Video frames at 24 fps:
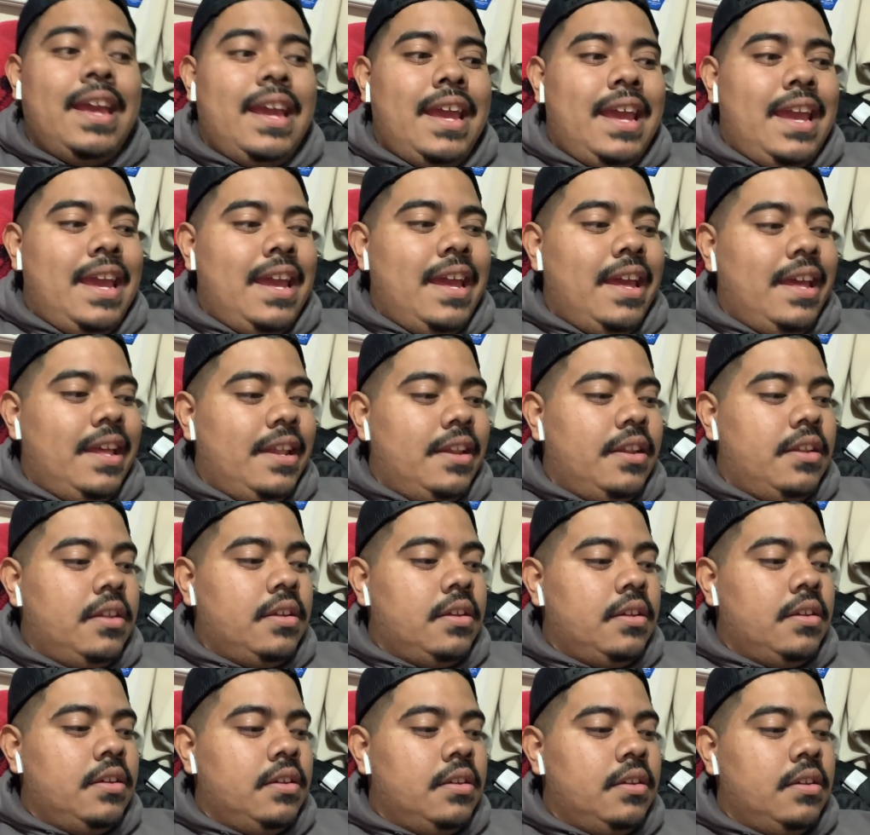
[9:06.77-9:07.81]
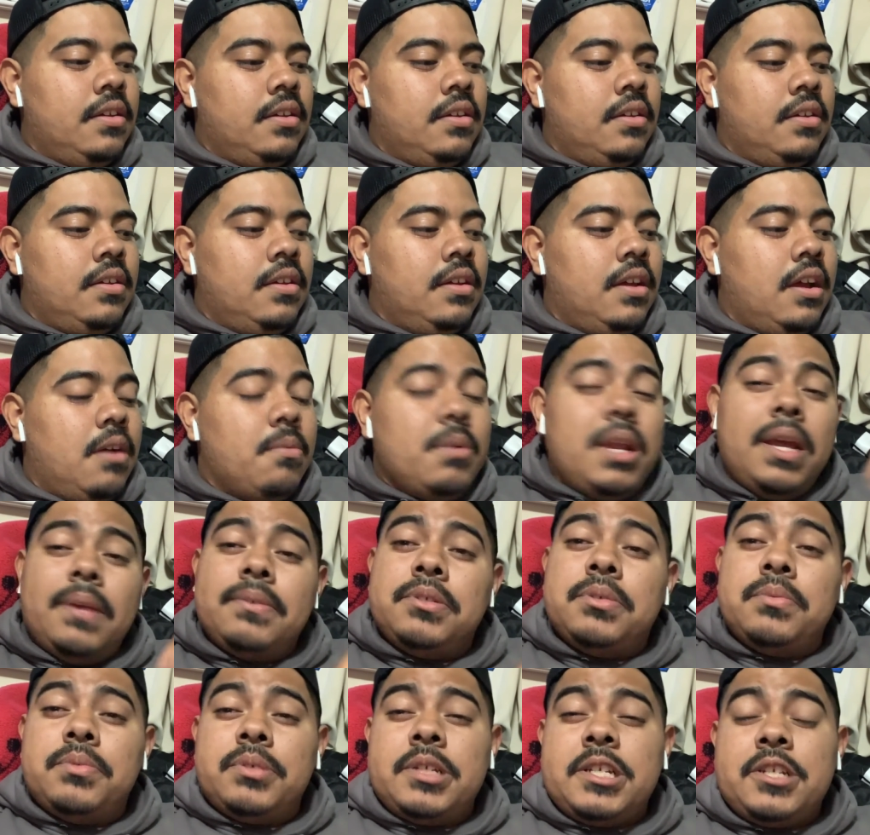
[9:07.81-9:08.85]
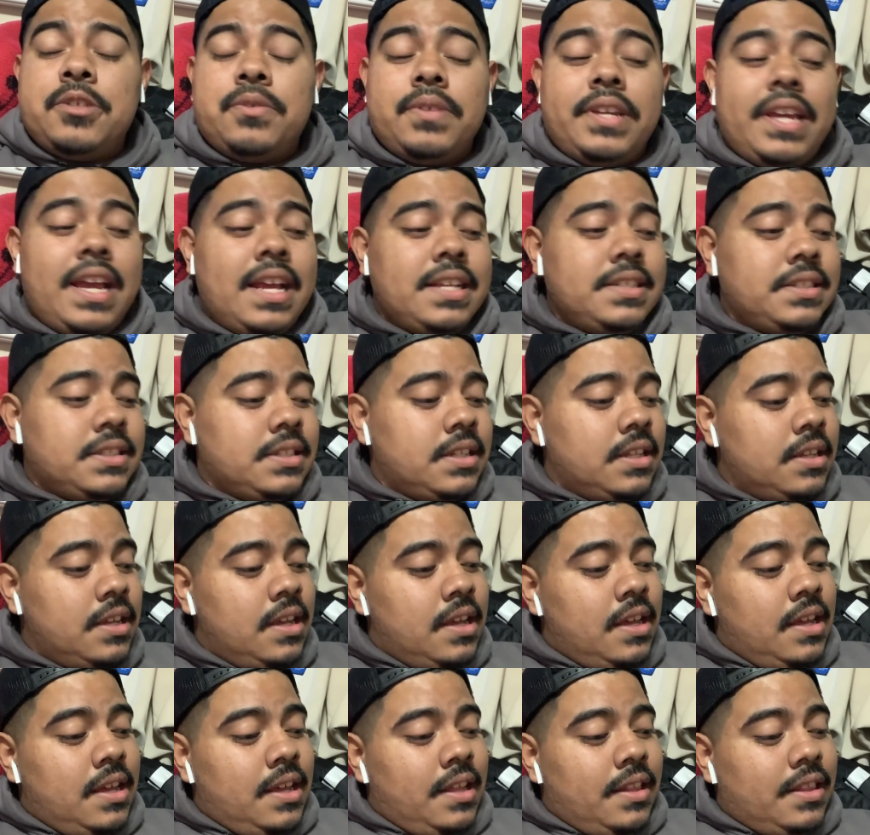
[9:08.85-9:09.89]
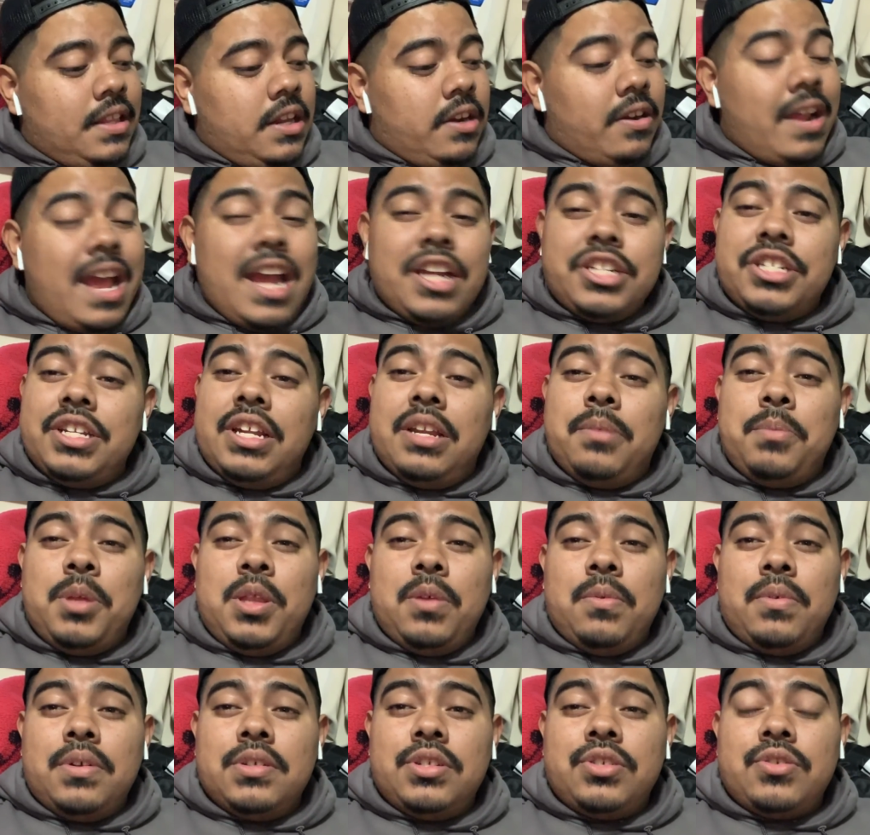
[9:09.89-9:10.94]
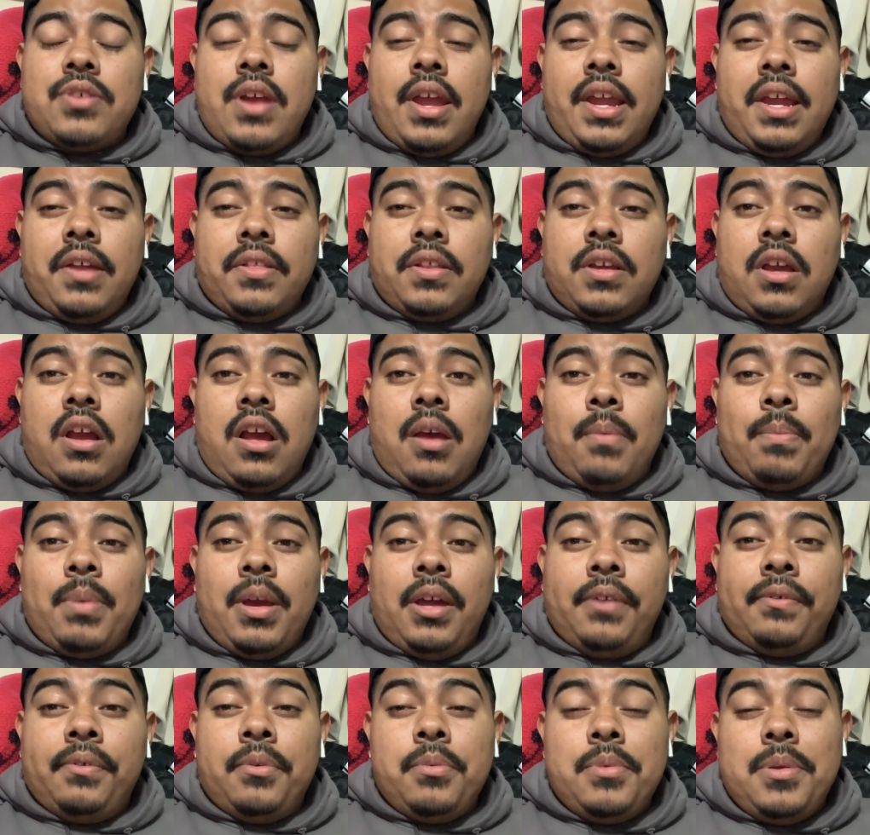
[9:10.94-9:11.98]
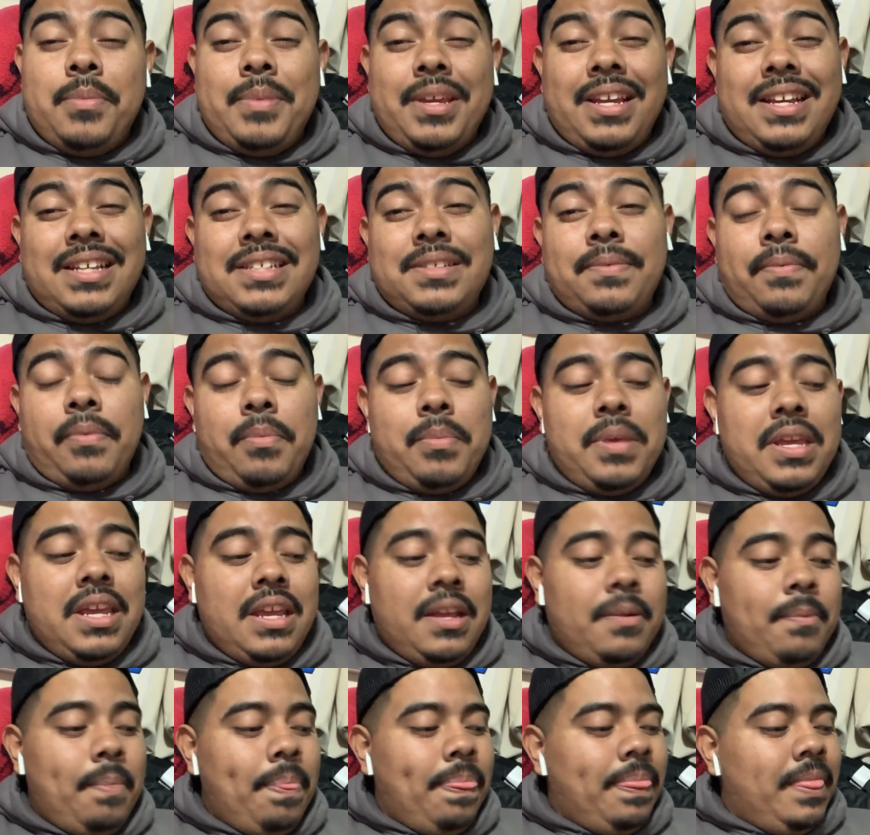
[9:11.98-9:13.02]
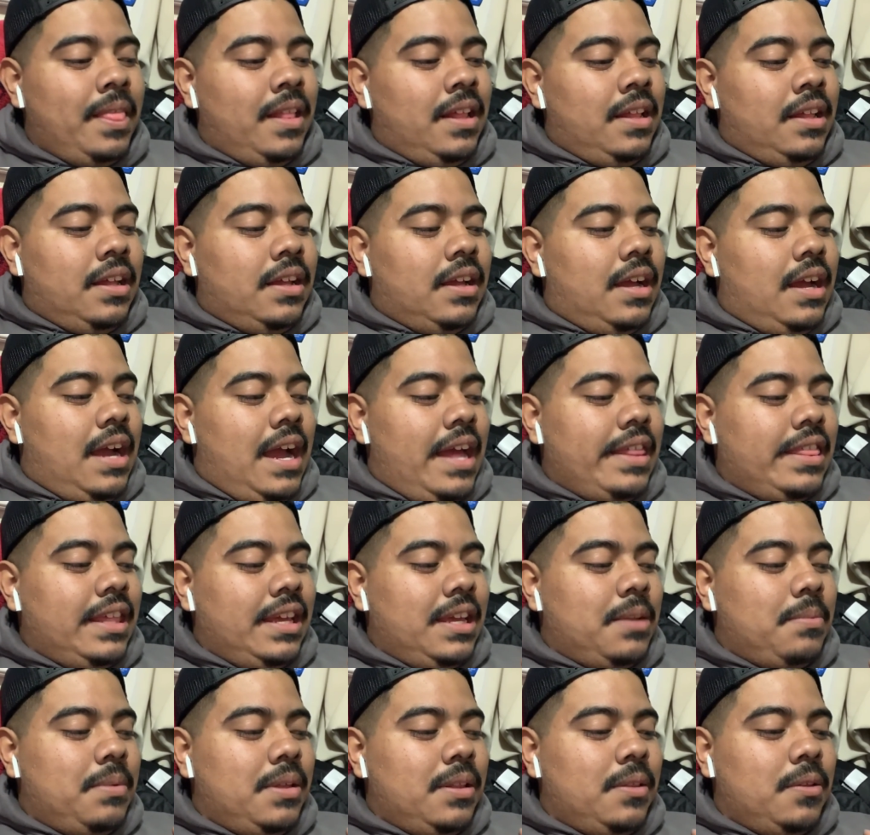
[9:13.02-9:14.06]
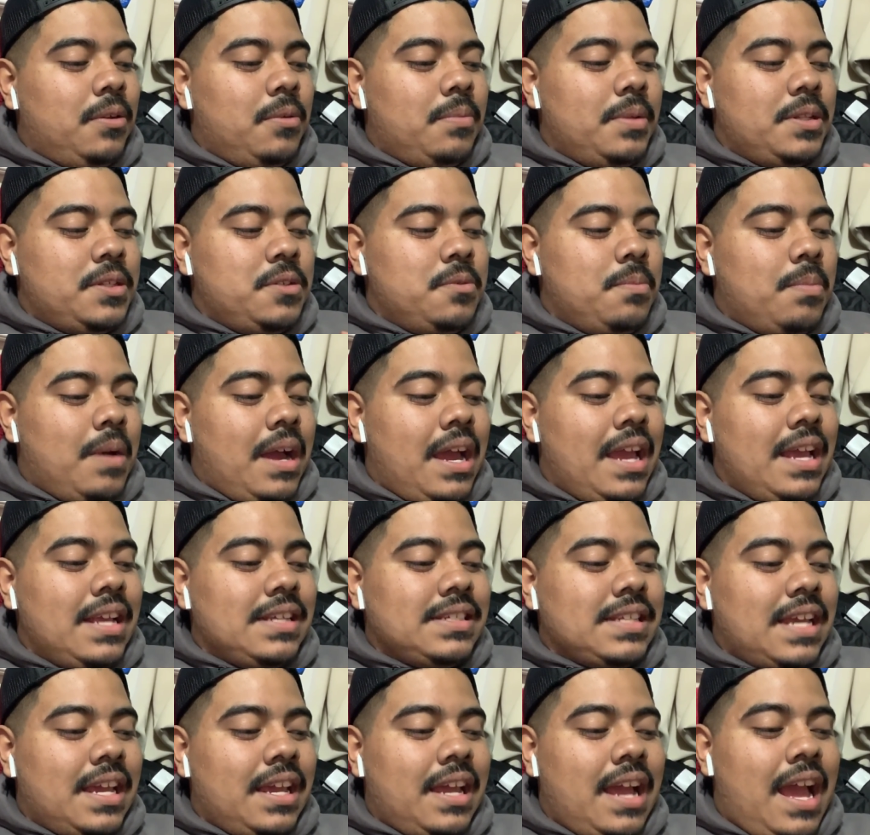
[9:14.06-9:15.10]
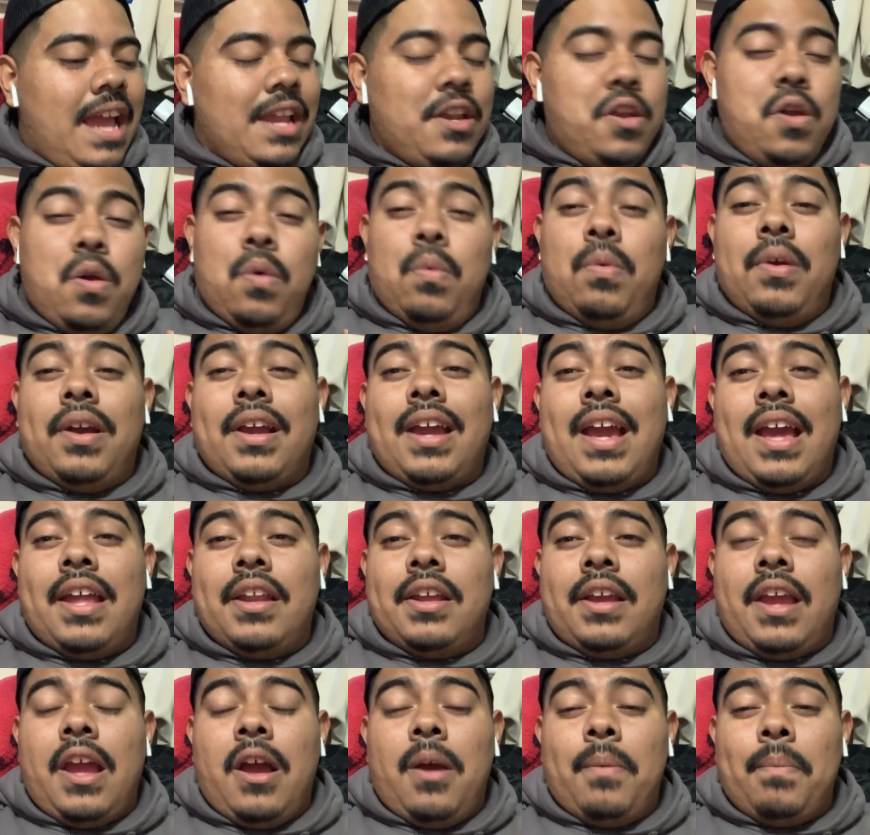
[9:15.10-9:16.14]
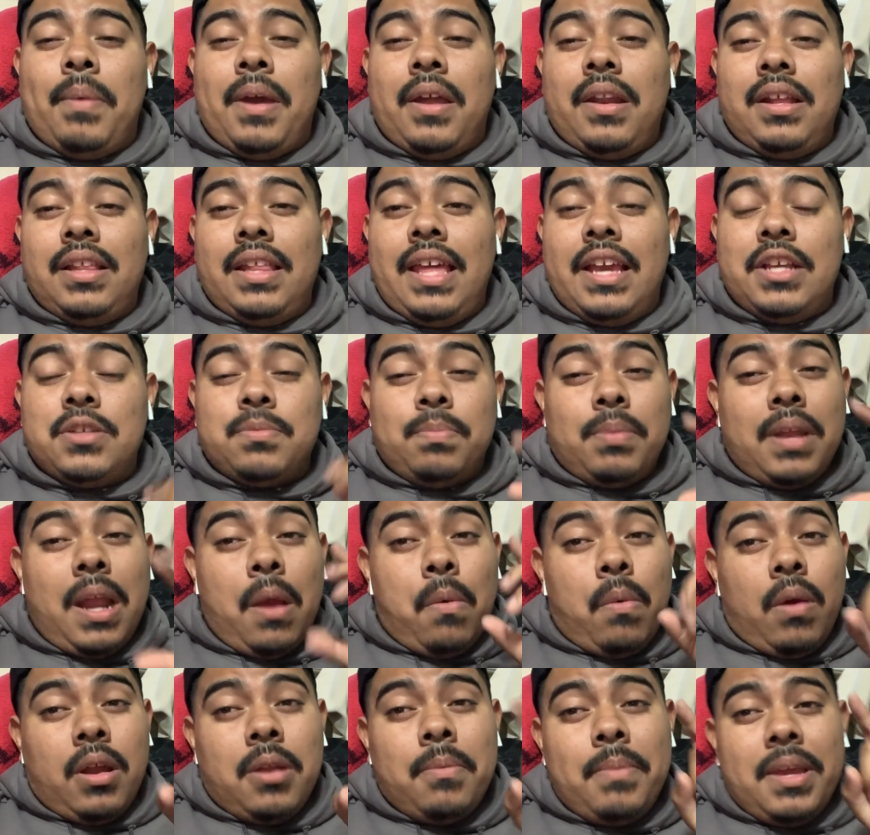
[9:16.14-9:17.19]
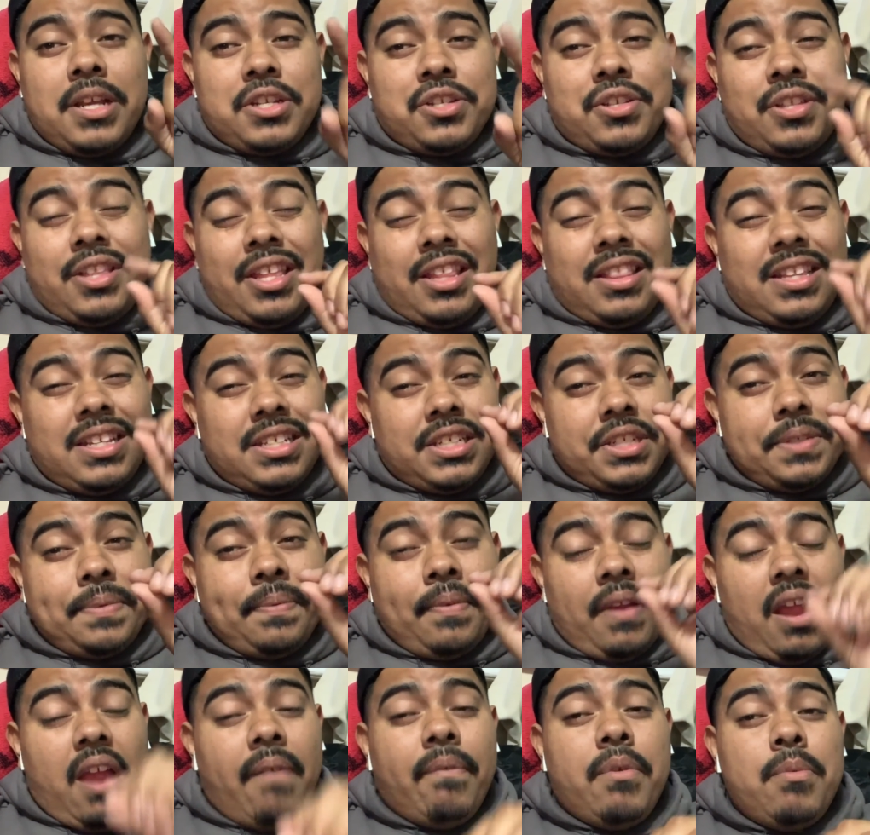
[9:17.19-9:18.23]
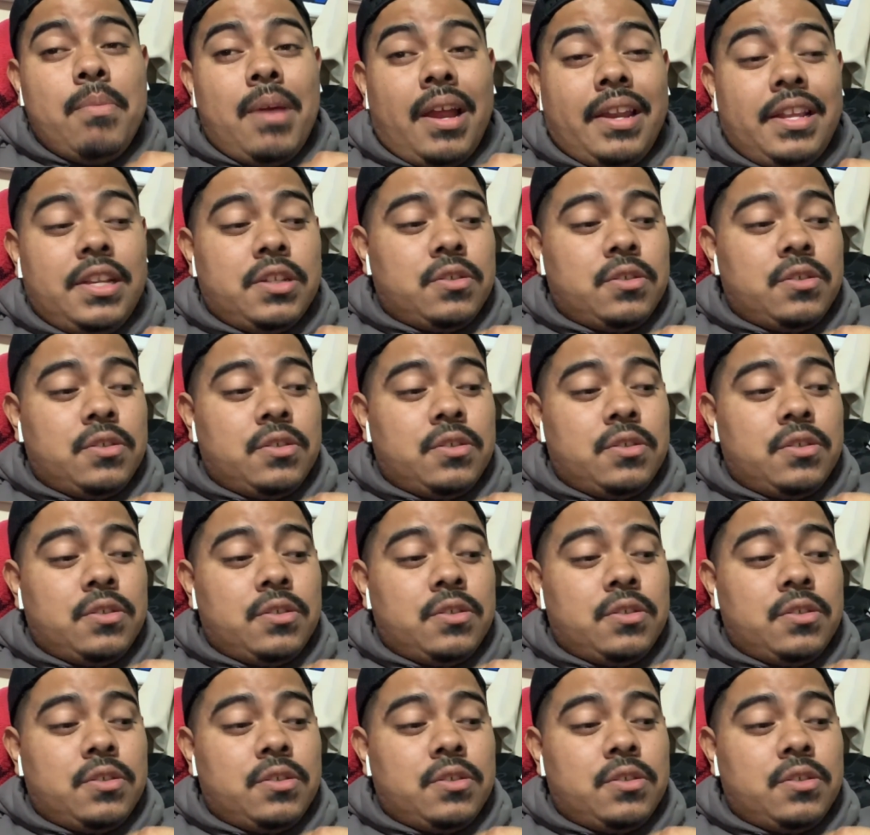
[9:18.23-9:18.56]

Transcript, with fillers: And I'm going to have some special guests that are actually going to be the ones trying out the compound for me. Because for me, I think it'd be a little bit too biased. I know what kind of compound I like, but I want to make sure that this is for everybody.